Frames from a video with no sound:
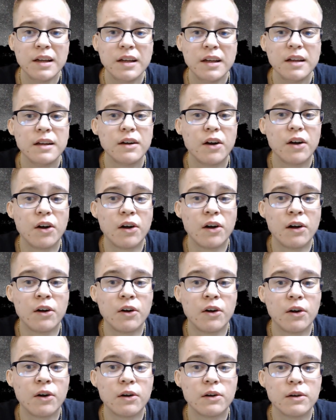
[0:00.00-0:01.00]

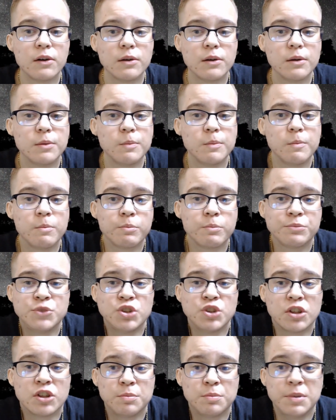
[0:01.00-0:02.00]
Uh,
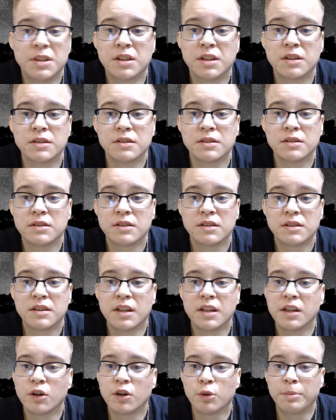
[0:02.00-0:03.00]
just because they
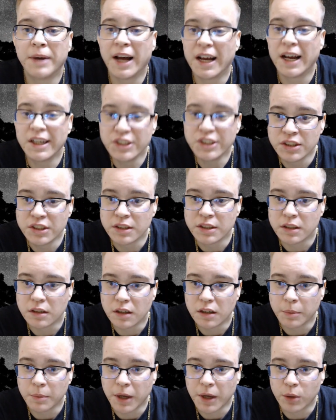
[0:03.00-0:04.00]
are passionate
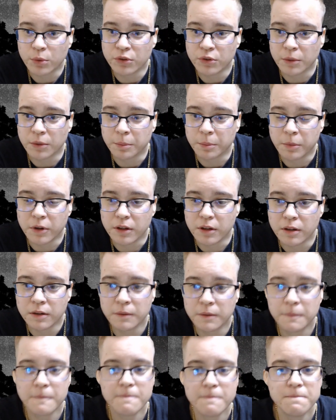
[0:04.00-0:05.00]
about something
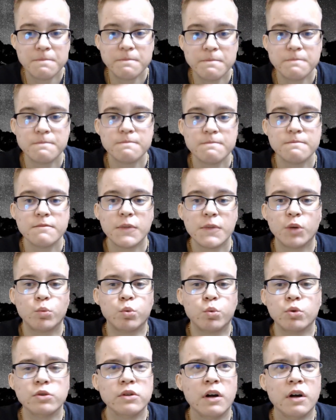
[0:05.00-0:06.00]
we're
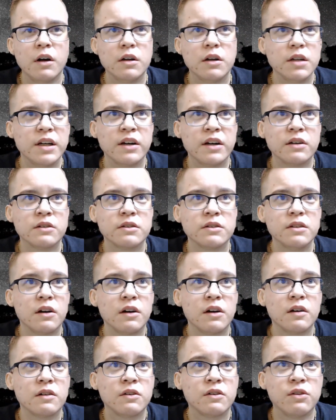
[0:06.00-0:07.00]
not a, a
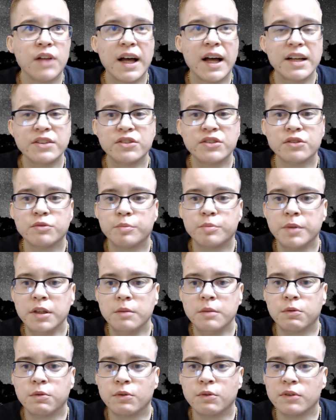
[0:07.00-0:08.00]
class of
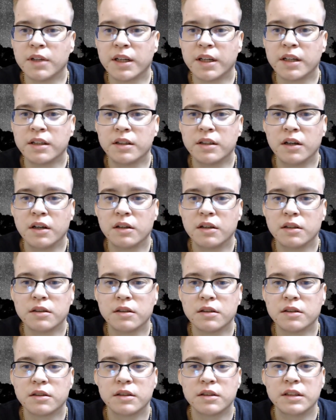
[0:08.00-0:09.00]
people that uh,
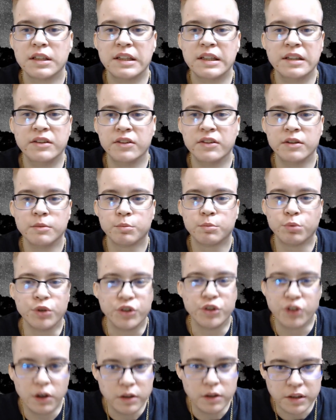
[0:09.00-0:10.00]
not
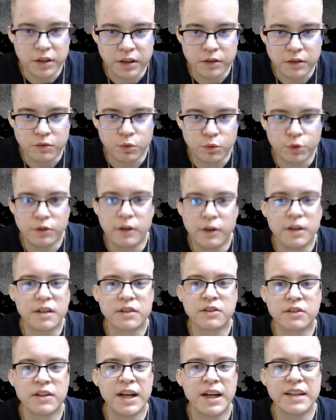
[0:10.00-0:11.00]
productive. We're not a
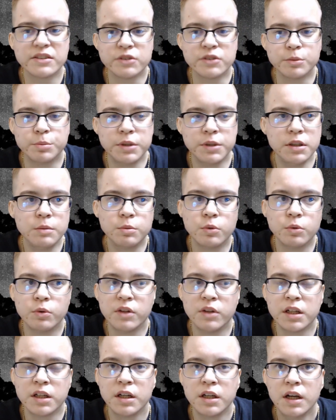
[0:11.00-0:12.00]
class of people
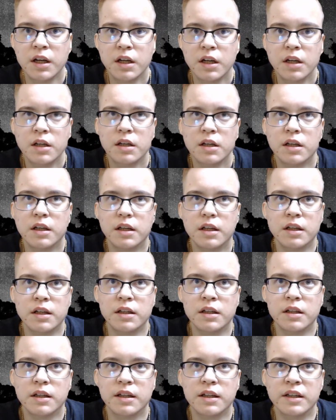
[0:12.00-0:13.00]
that
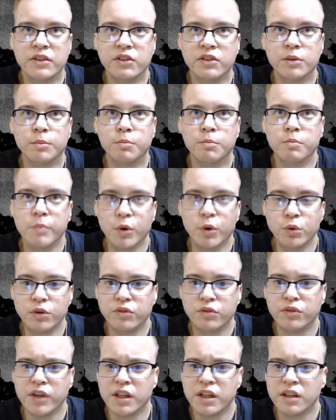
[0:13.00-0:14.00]
isn't
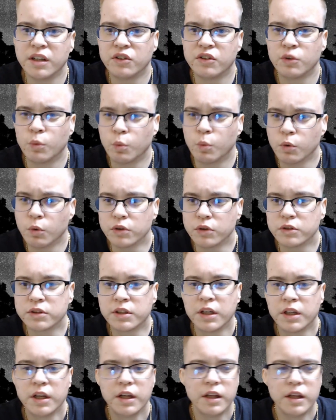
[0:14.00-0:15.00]
motivated to work.
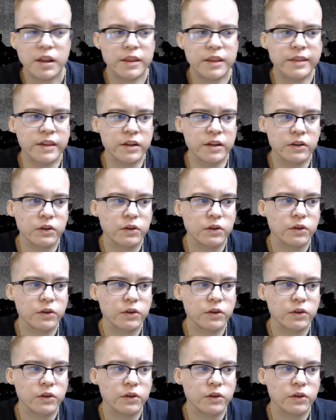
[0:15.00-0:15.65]
The